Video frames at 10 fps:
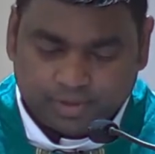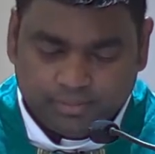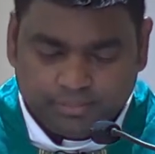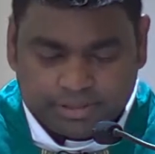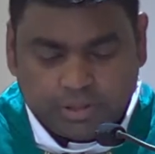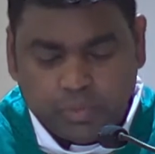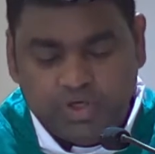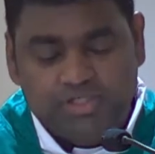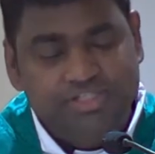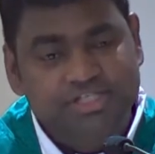But the
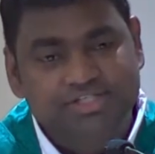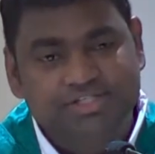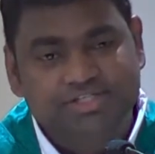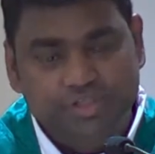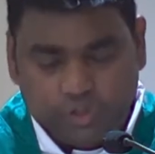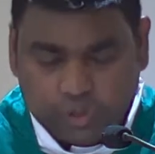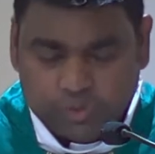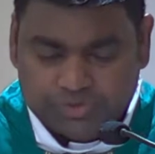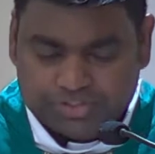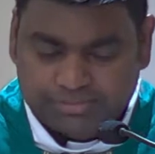word Jesus
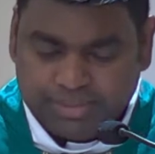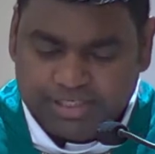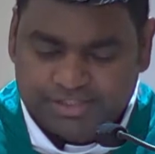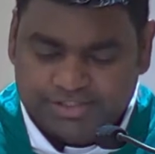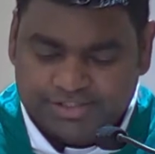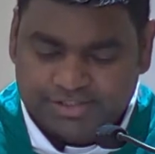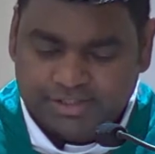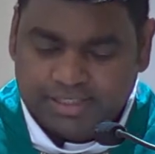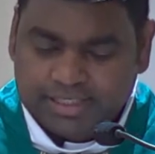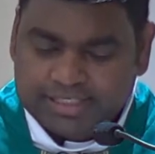used means
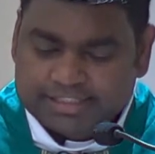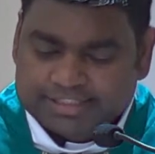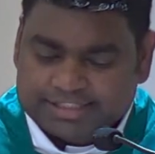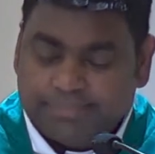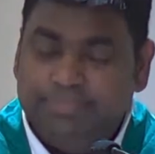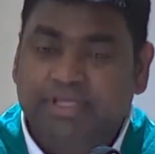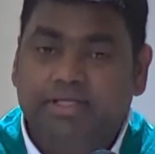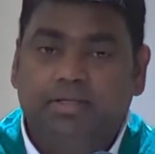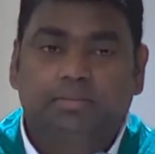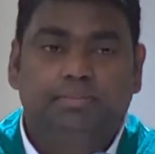
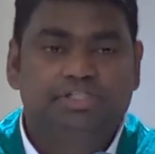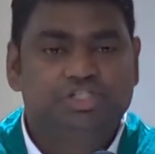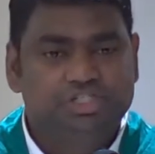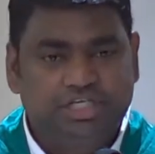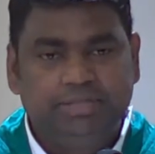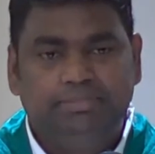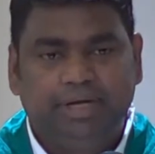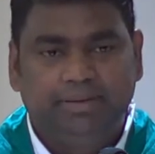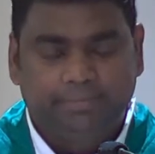something much deeper.